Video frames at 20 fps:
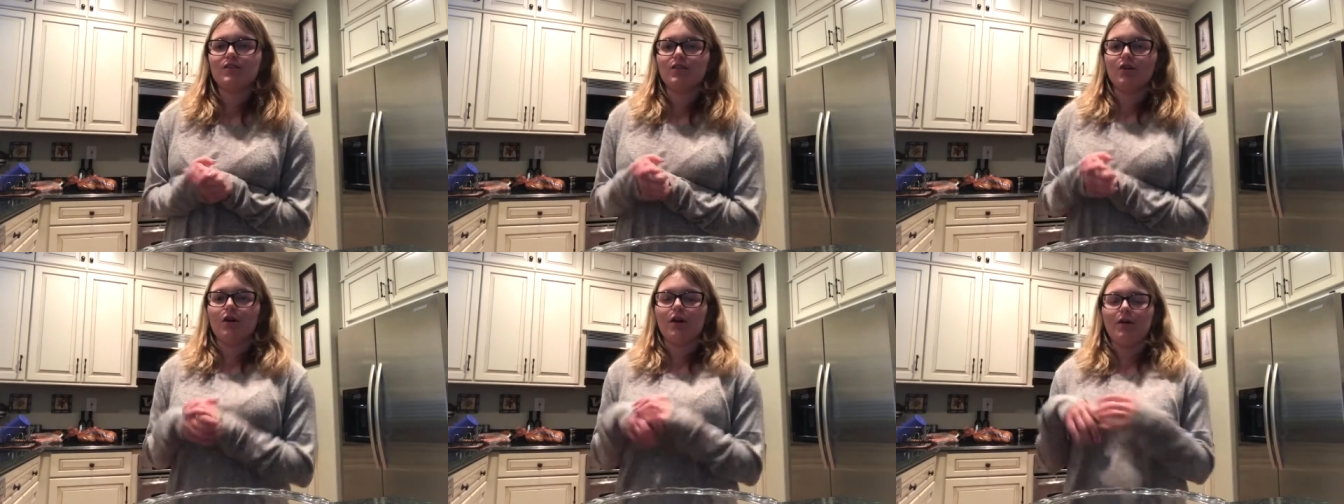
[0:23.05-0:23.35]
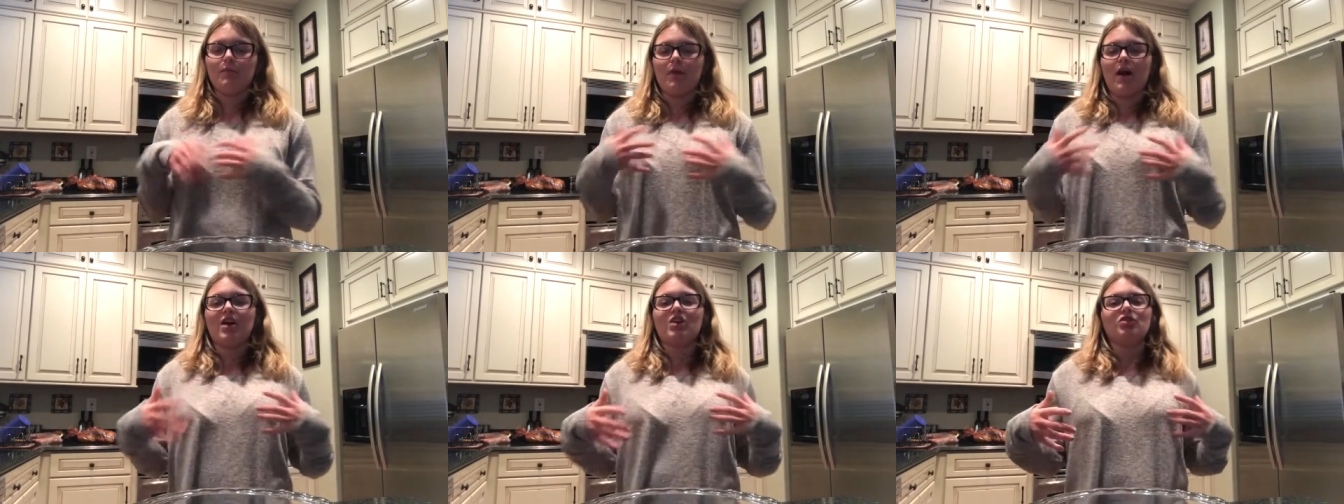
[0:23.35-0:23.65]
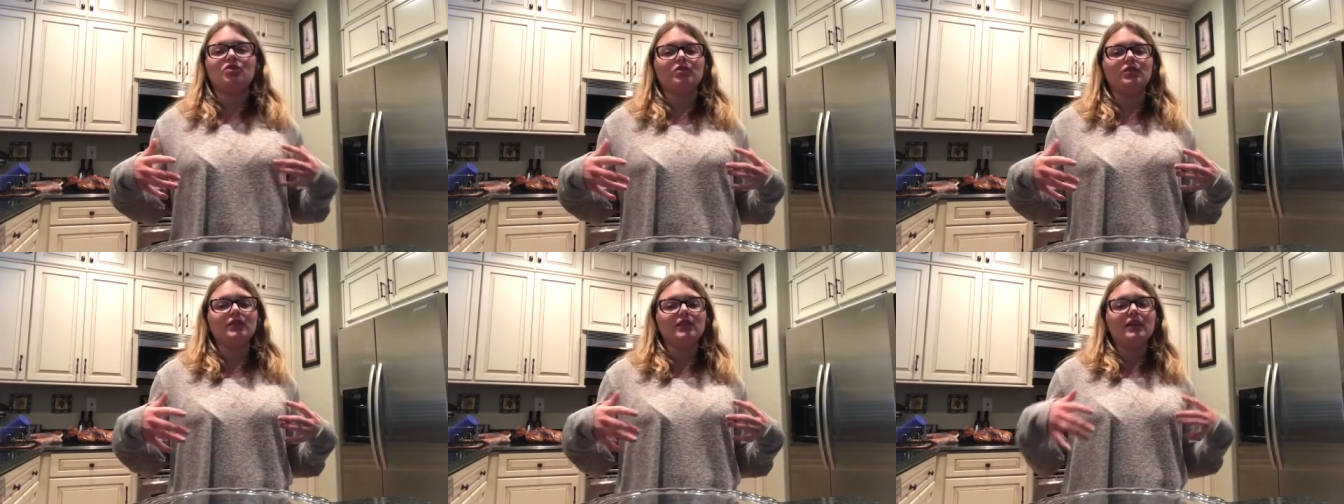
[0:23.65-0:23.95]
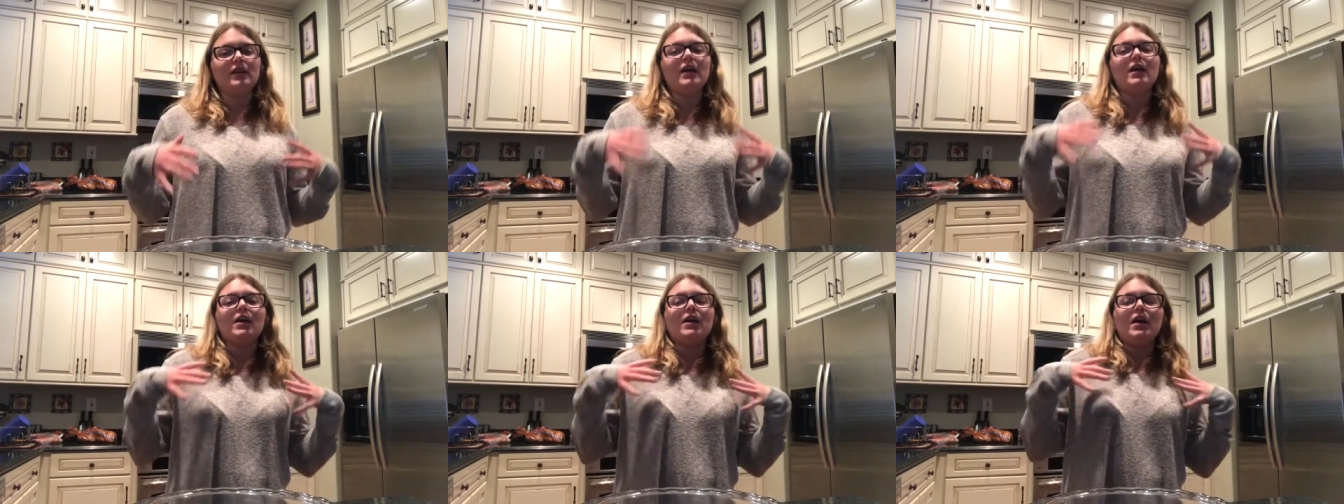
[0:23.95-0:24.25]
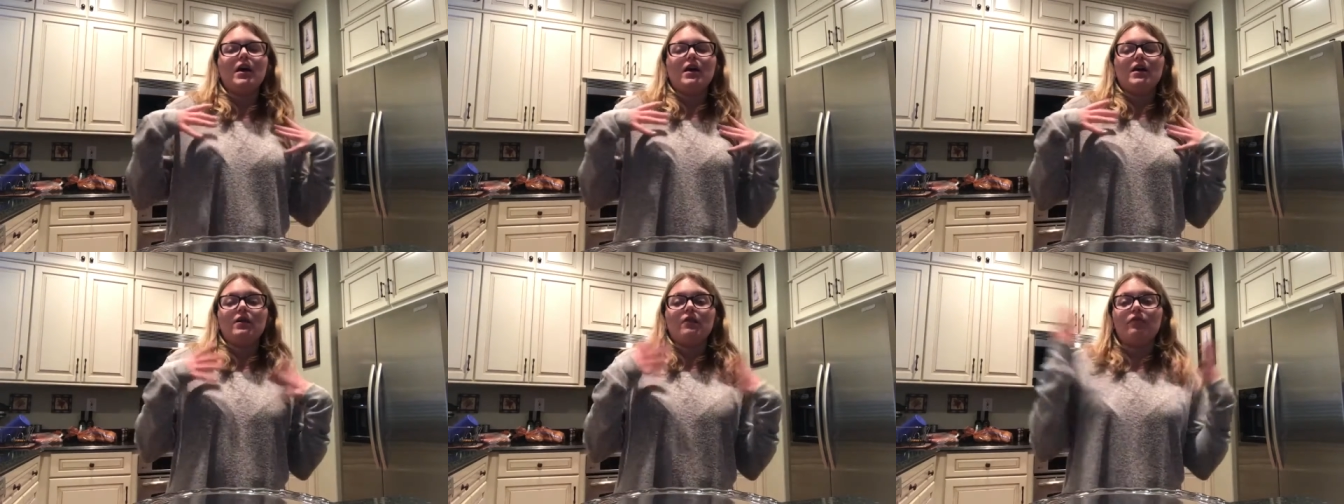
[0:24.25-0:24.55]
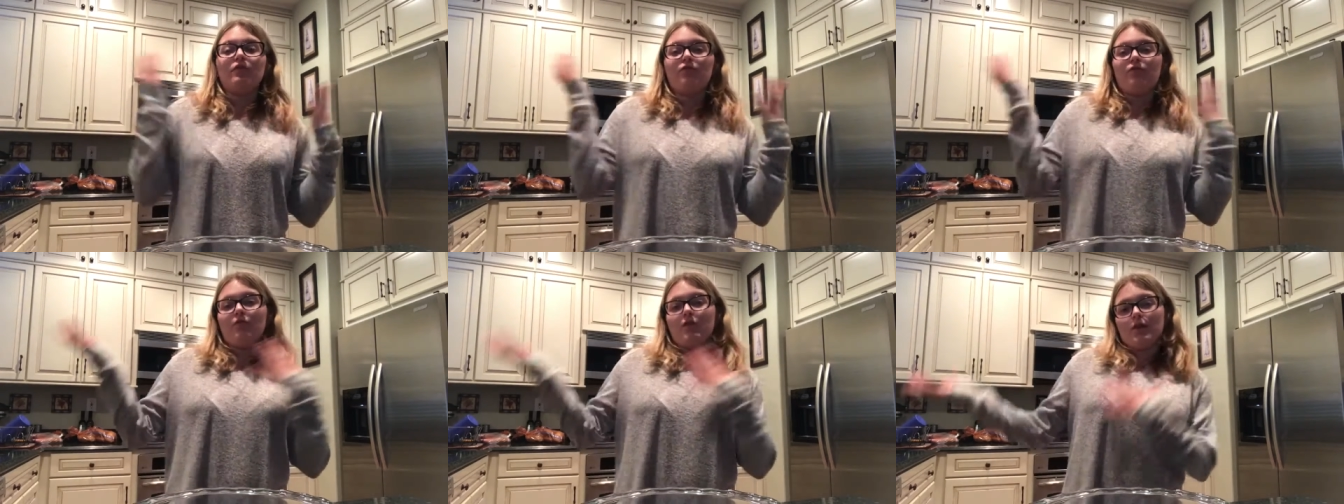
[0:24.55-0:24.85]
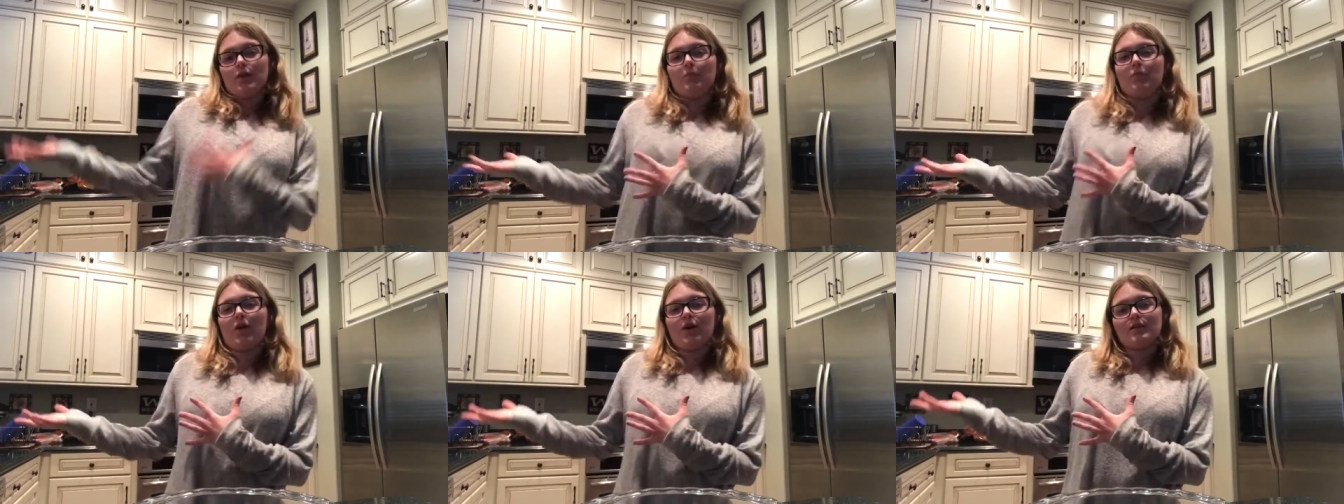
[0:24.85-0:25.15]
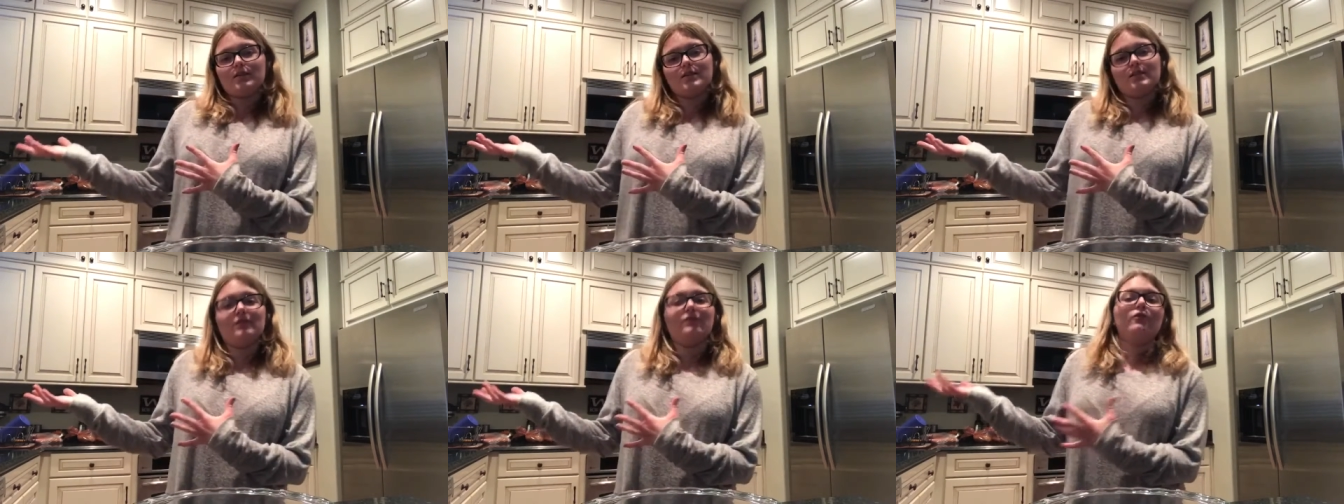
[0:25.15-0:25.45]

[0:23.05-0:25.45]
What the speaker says: So I'm actually in the process